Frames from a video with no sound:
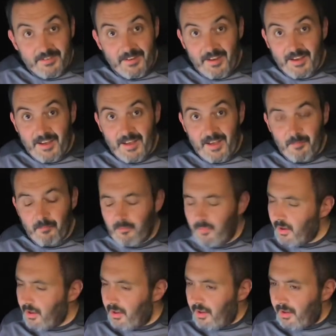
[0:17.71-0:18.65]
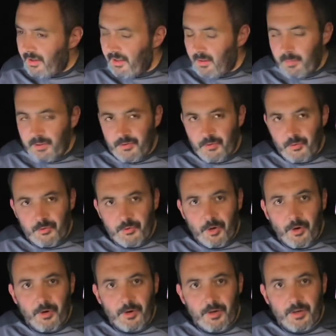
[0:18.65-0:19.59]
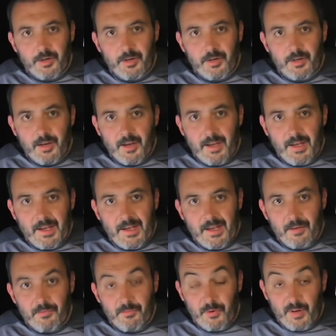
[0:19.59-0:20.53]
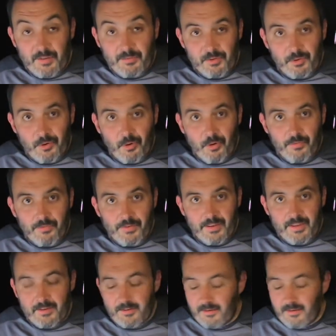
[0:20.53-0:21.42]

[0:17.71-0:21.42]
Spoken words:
A little bit too dark for any photography,